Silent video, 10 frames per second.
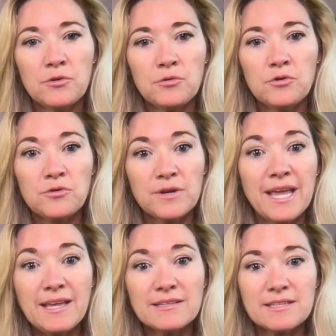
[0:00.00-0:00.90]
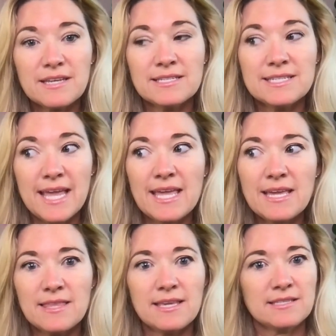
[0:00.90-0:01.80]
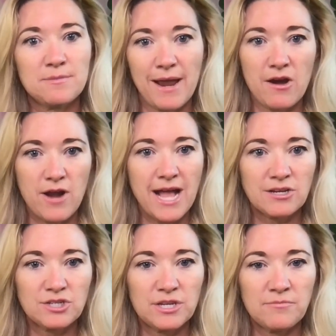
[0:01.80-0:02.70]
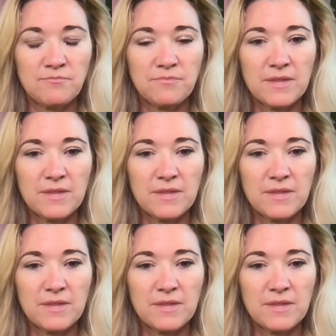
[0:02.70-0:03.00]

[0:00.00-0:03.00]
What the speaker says: you create and take the inspired action.